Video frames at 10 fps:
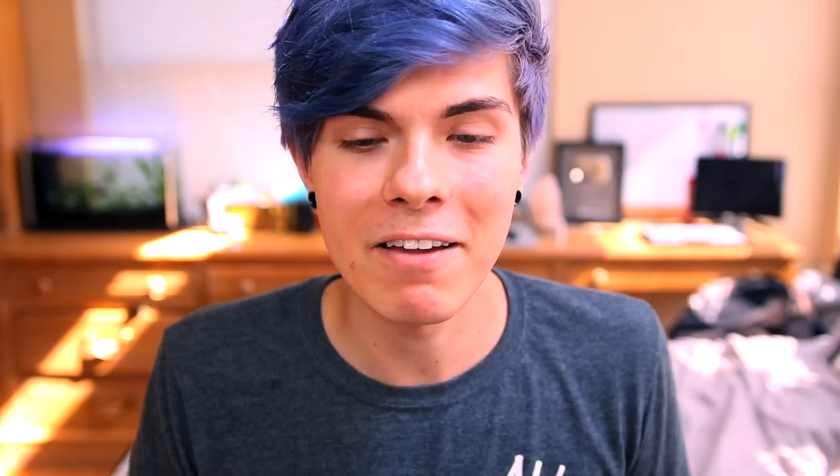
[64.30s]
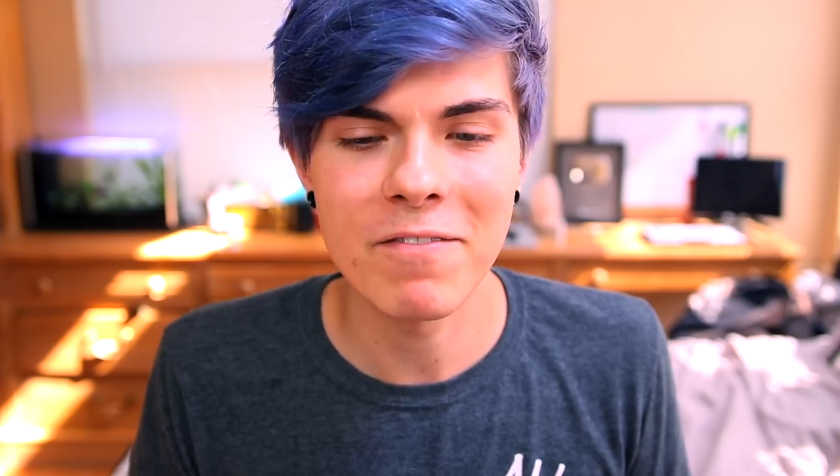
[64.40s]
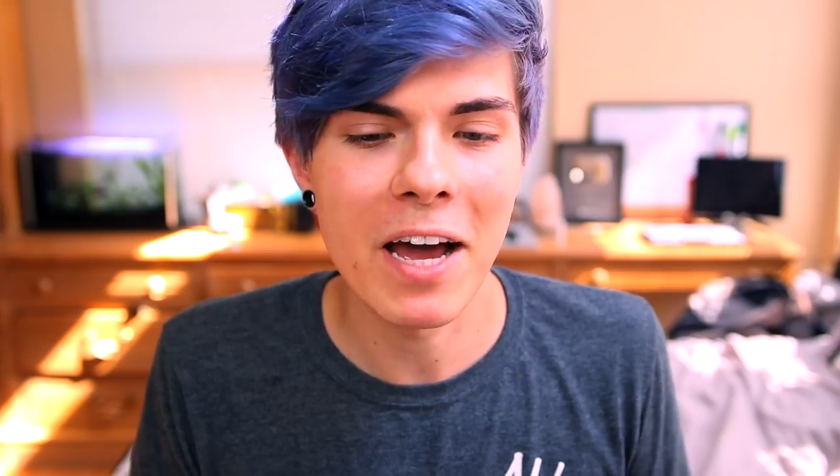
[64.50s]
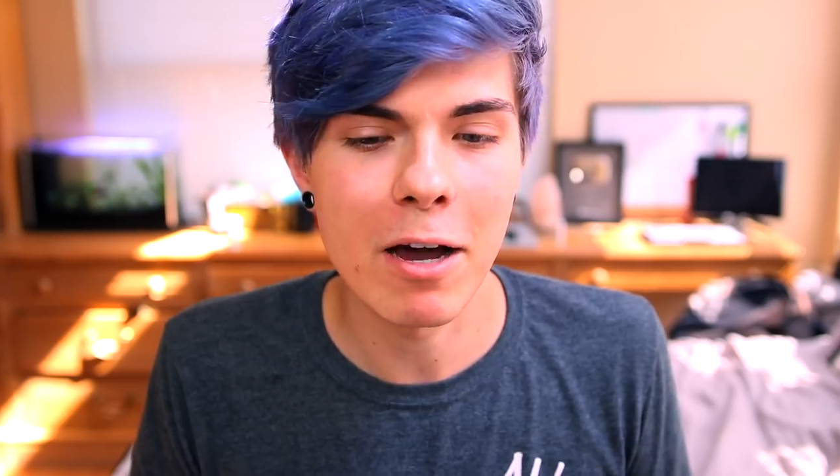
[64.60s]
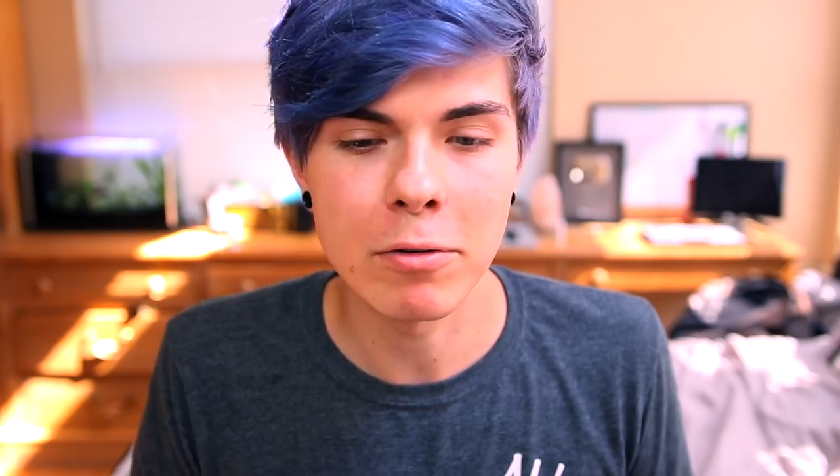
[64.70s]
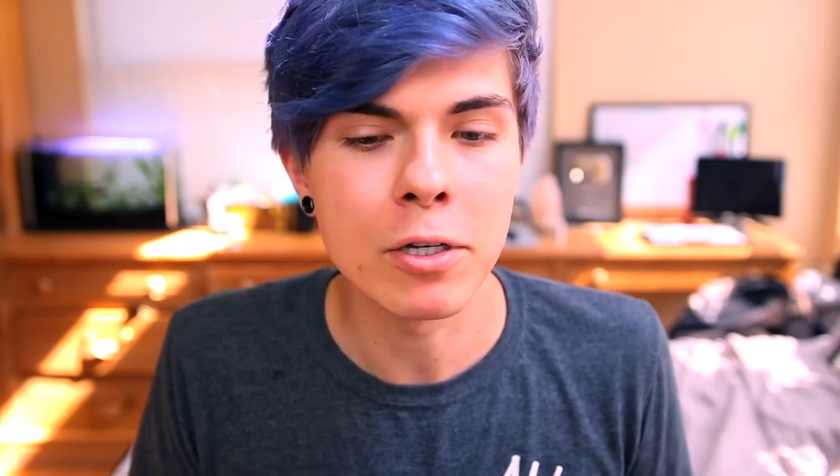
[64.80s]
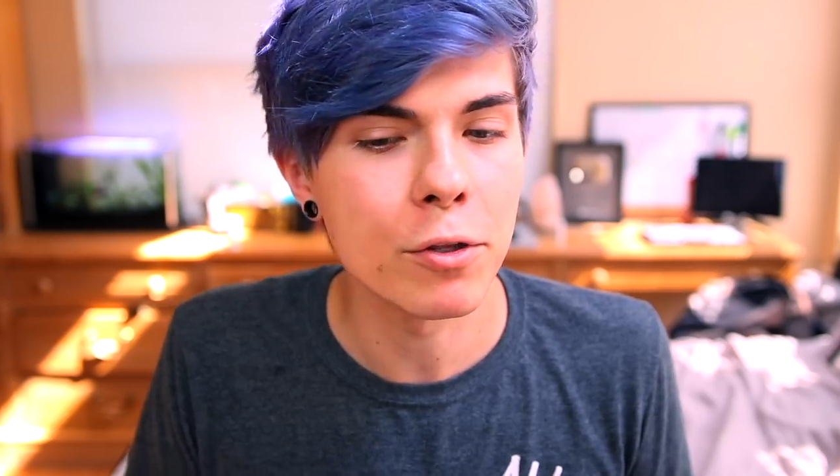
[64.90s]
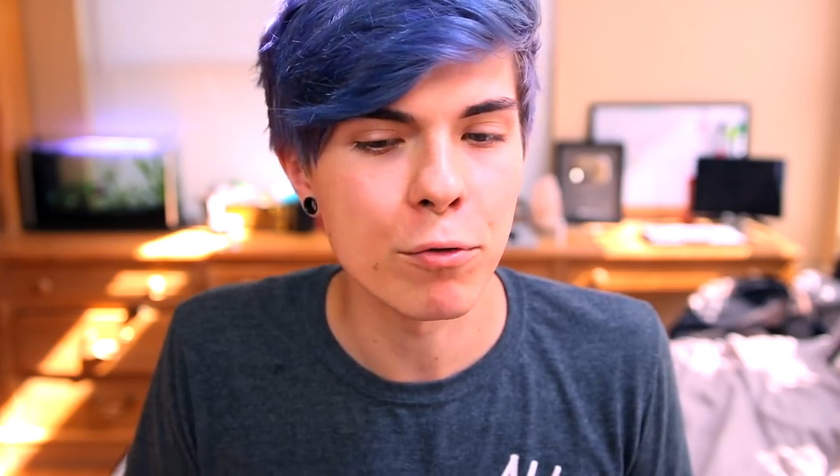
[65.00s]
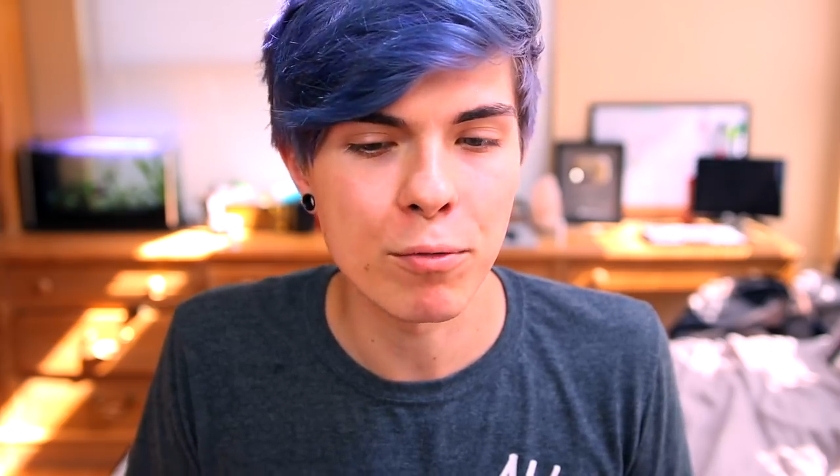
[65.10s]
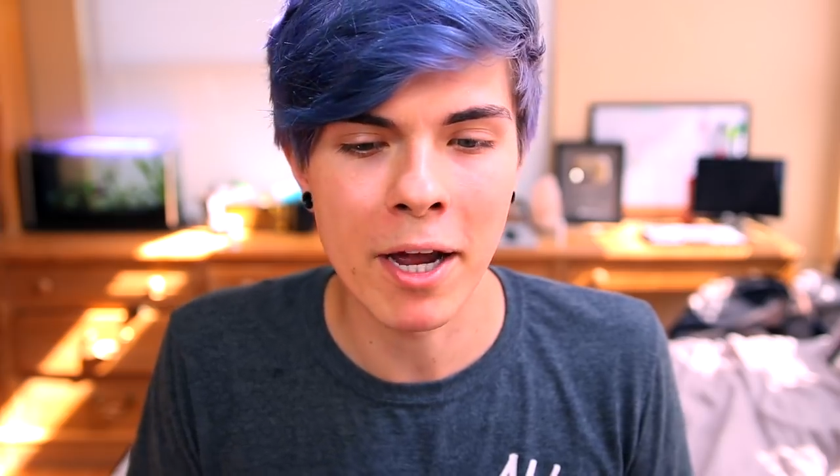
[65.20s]
I found
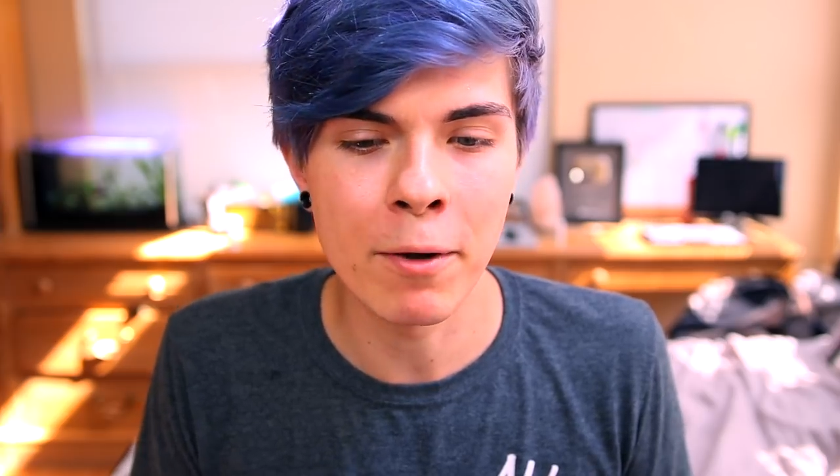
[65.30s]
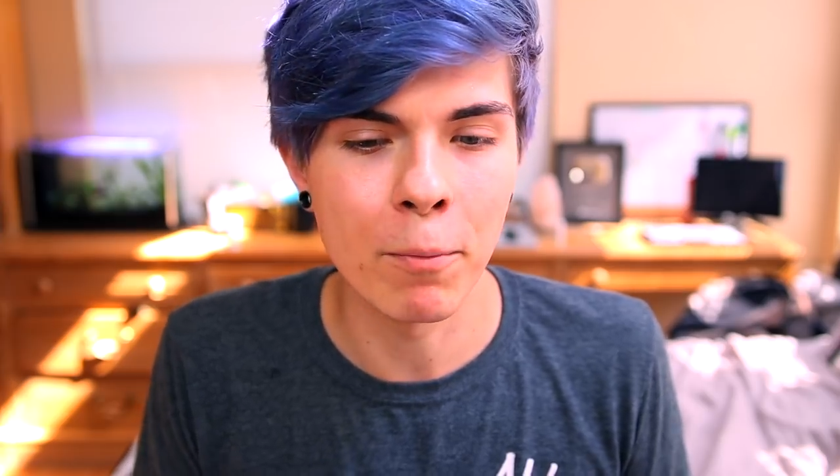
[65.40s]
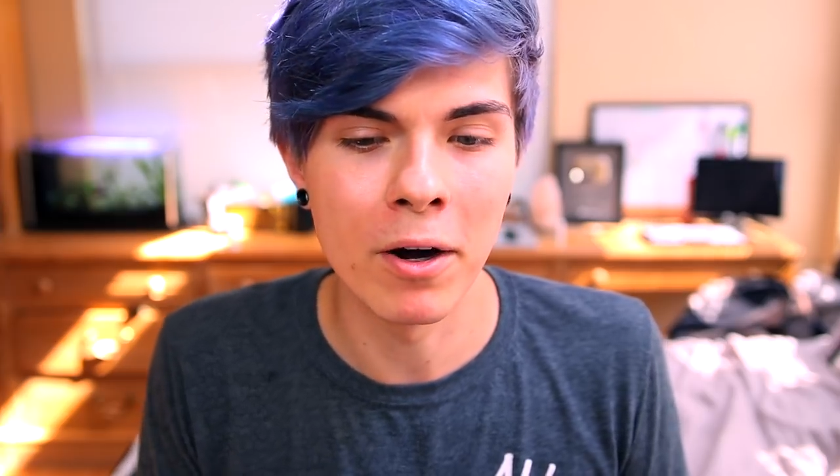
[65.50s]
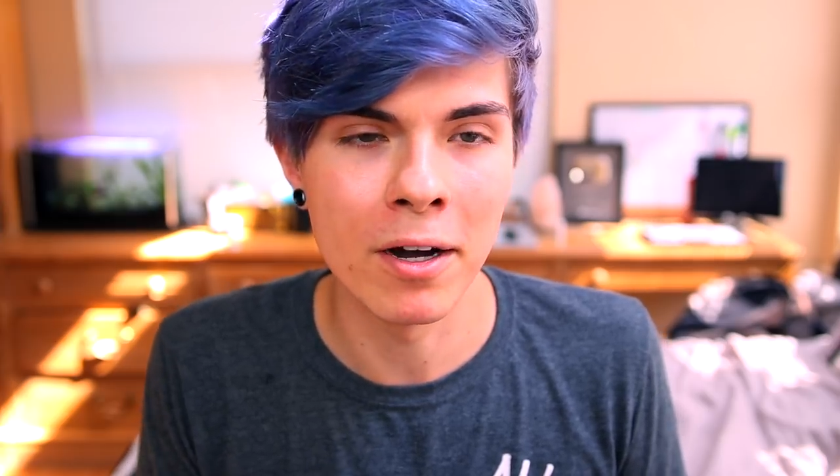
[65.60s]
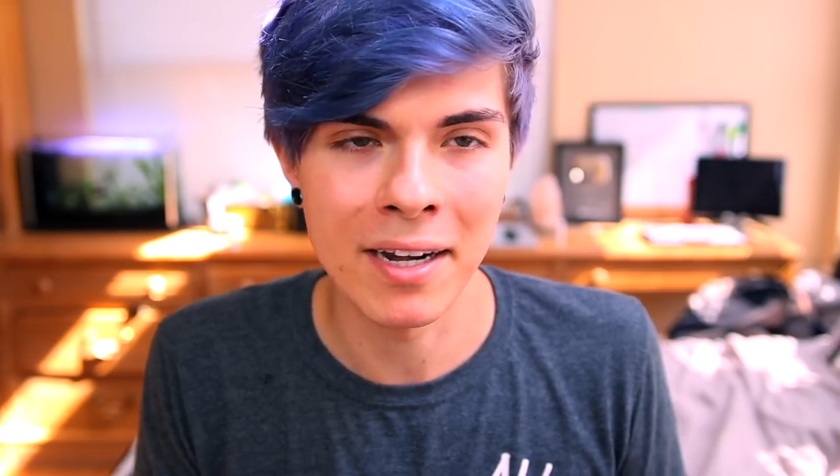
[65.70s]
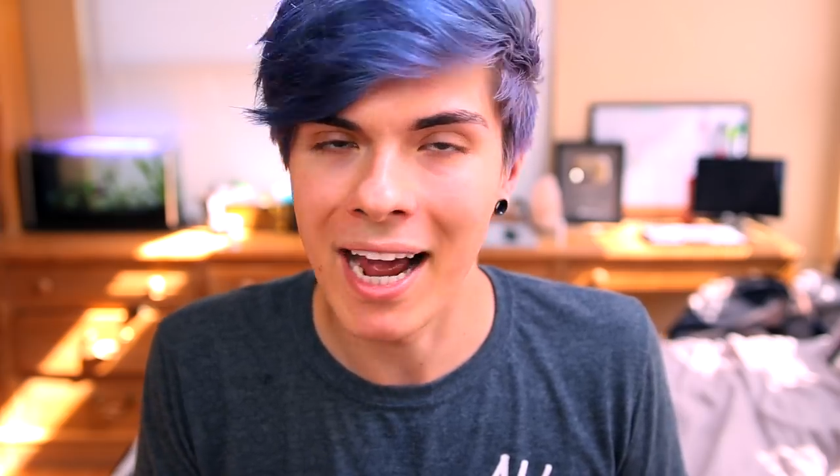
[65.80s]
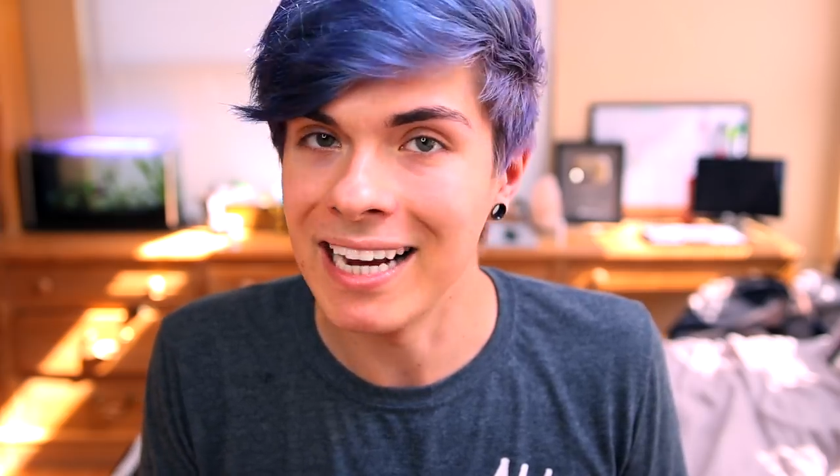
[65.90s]
the right one.